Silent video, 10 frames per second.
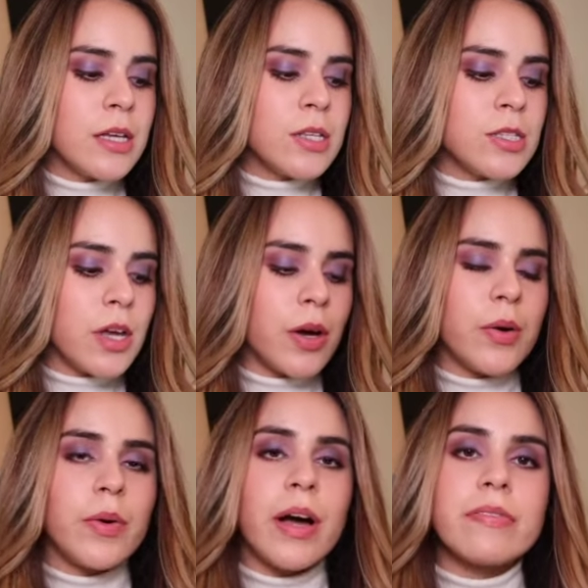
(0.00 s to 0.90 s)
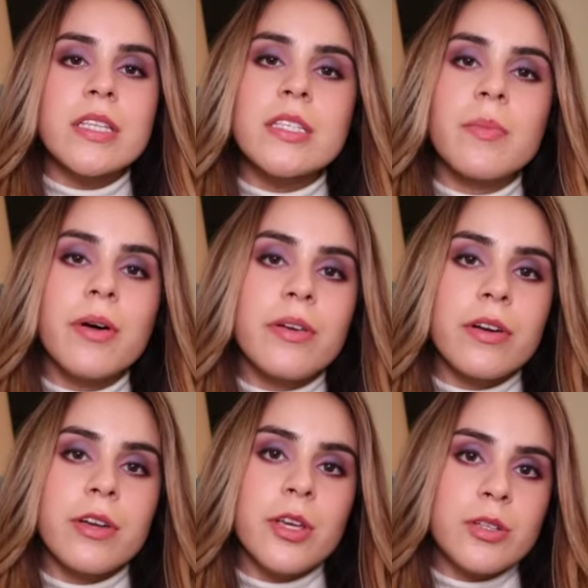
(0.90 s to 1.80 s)
So I've seen some
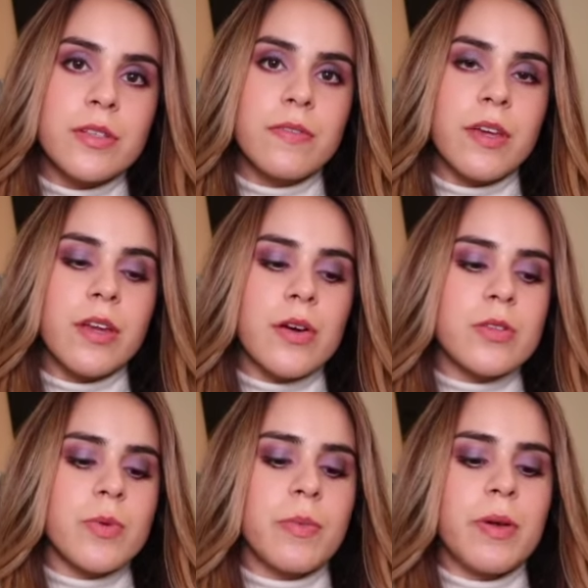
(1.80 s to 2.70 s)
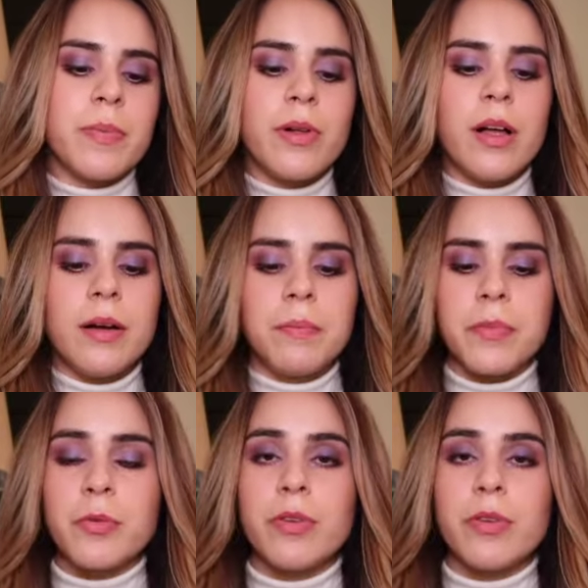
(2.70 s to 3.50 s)
other YouTube videos with people